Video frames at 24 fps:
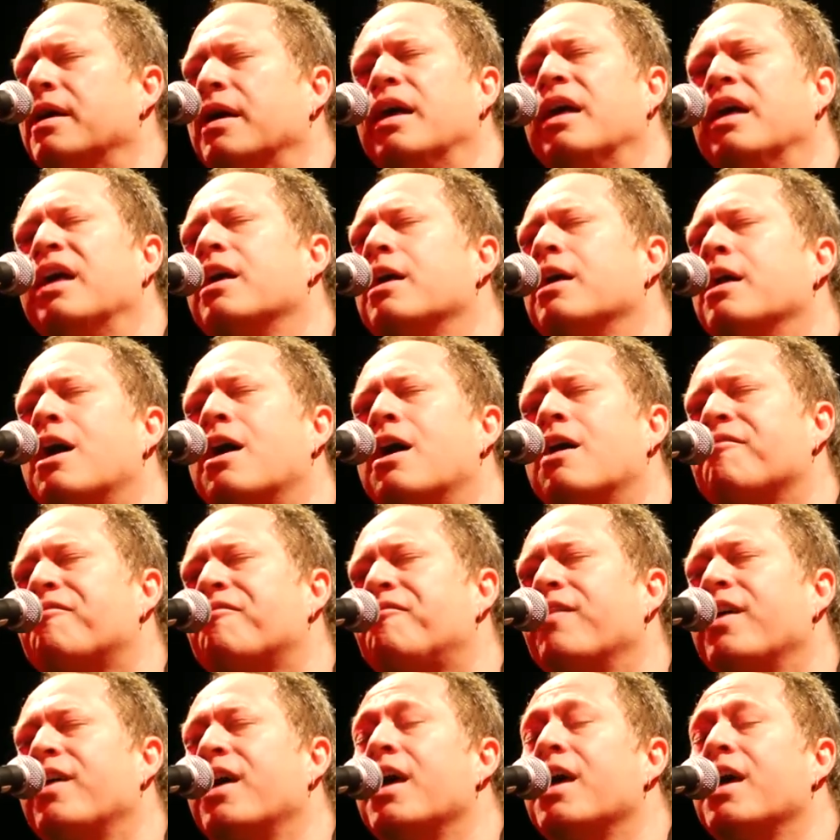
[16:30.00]
in our
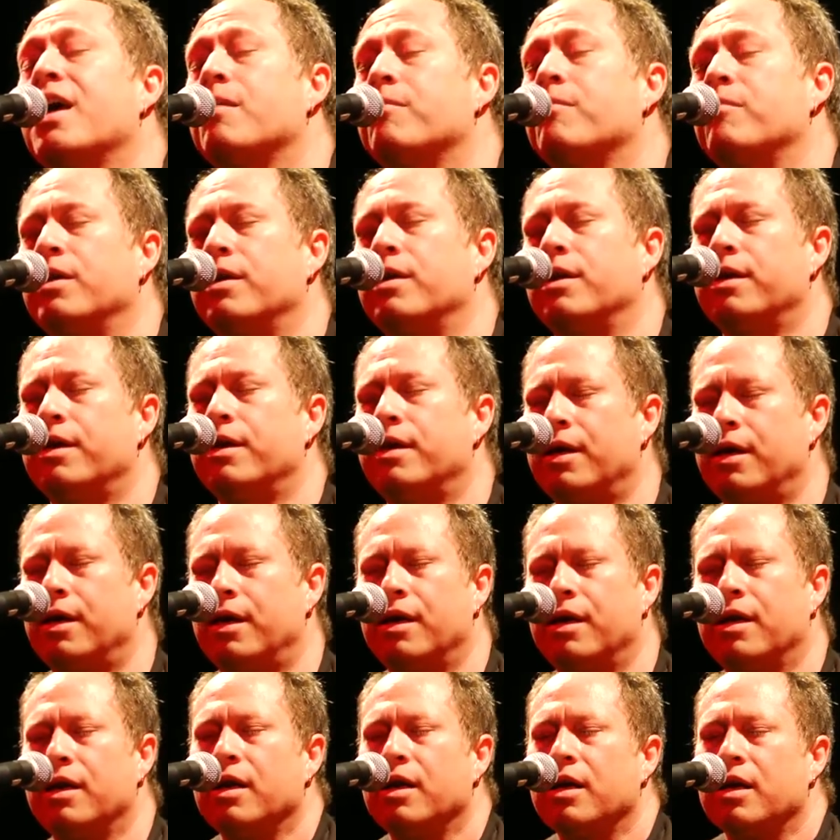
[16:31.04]
family.
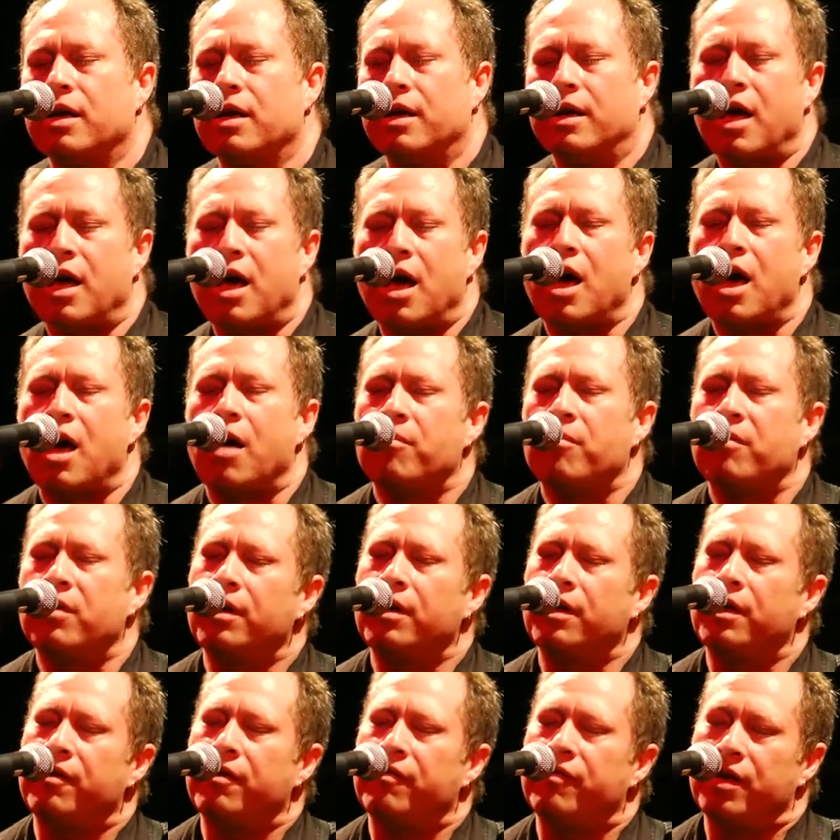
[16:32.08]
Now
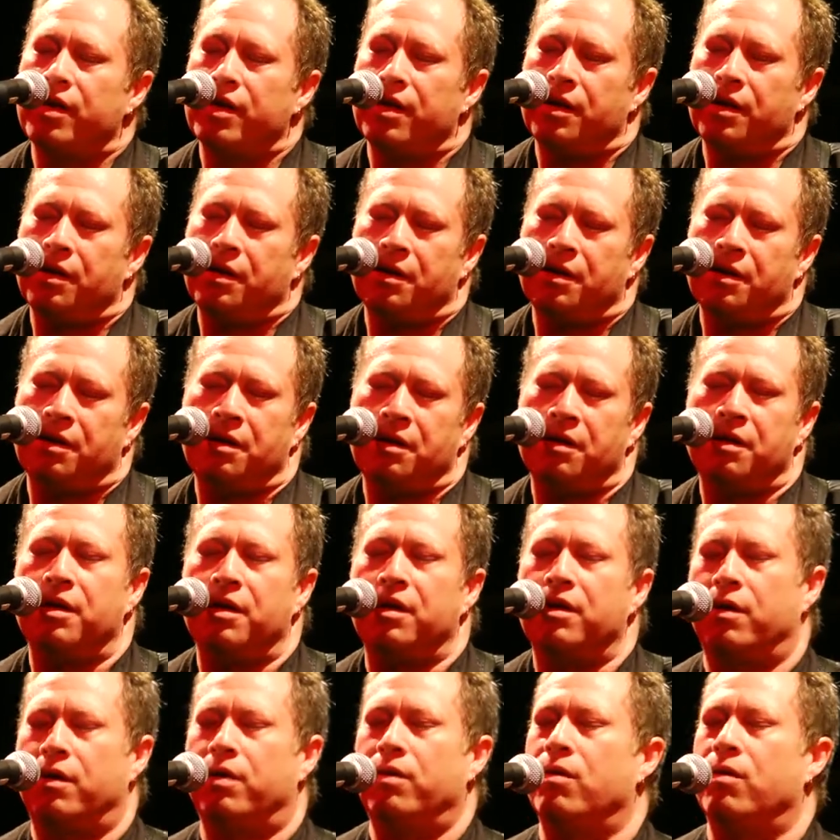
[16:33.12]
I'm living
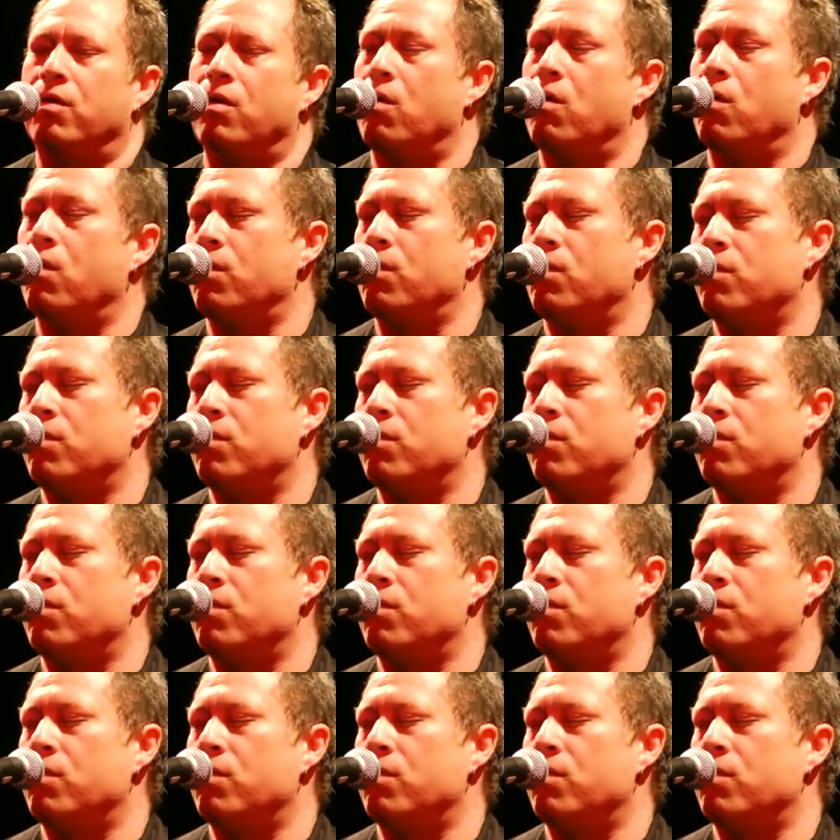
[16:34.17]
in no